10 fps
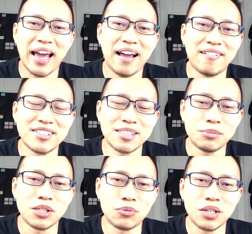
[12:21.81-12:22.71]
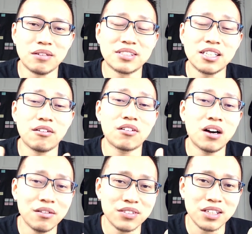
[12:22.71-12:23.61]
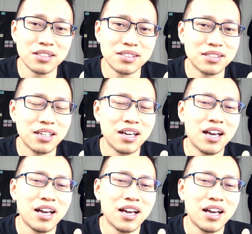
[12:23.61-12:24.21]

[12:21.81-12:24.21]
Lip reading: have some degree of self-confidence,